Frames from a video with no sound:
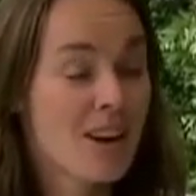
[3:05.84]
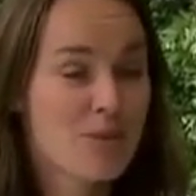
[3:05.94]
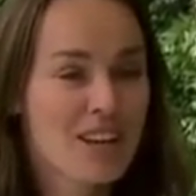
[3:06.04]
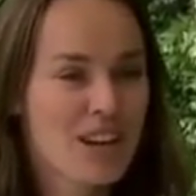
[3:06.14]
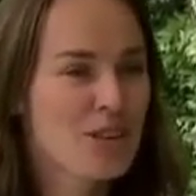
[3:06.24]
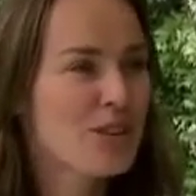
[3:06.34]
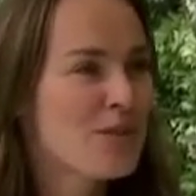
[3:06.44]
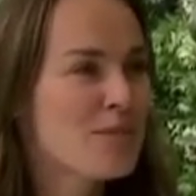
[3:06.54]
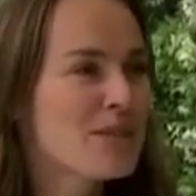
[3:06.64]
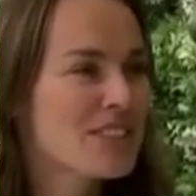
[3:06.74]
Well, I heard
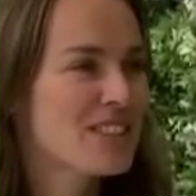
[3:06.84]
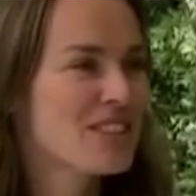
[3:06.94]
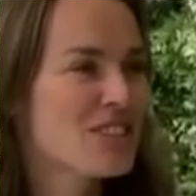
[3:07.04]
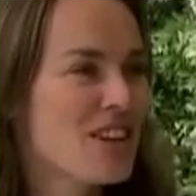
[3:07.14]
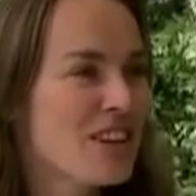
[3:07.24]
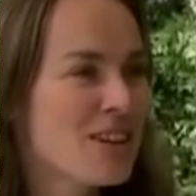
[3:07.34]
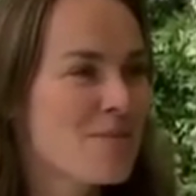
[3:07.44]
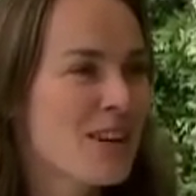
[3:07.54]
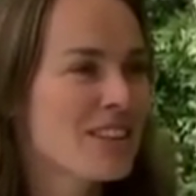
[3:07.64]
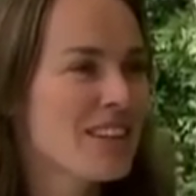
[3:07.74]
Wimbledon is talking
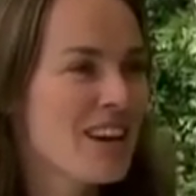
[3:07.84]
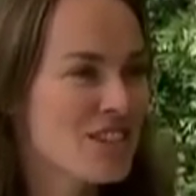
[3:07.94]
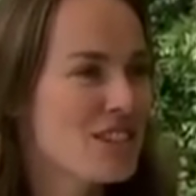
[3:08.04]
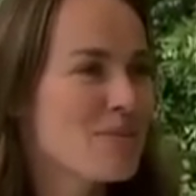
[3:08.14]
about actually